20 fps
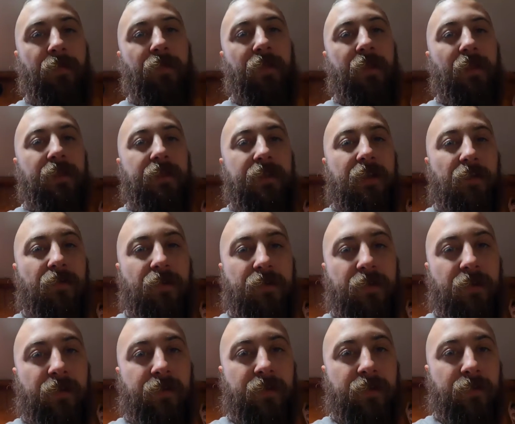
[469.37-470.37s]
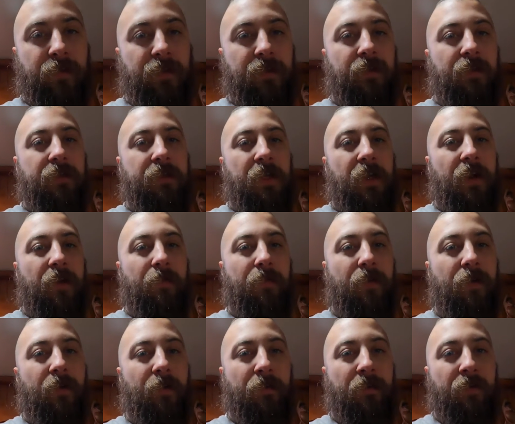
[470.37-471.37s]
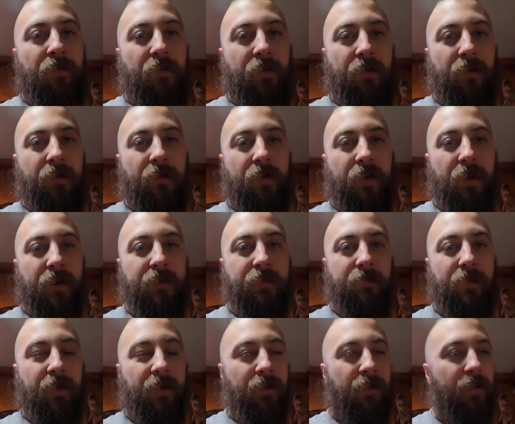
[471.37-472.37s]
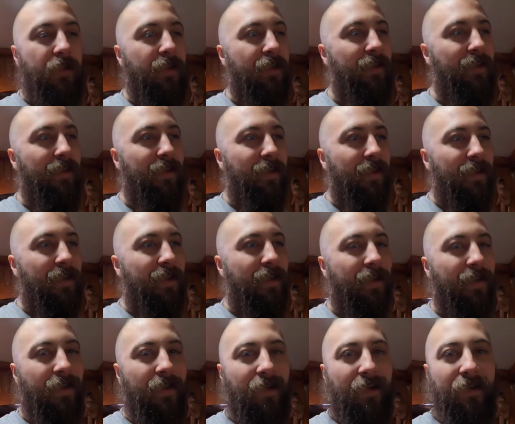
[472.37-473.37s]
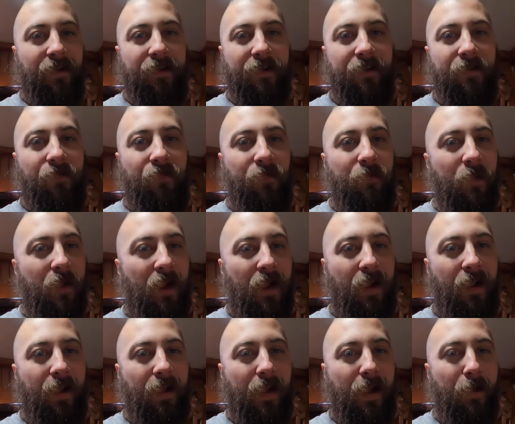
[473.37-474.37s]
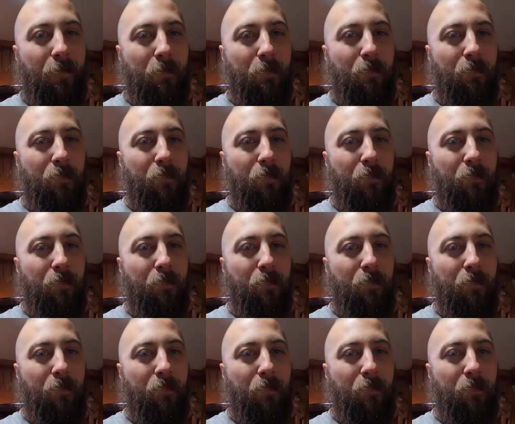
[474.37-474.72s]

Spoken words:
I think Steph was nervous when I started taking apart a perfectly good Icemaker, but I had like a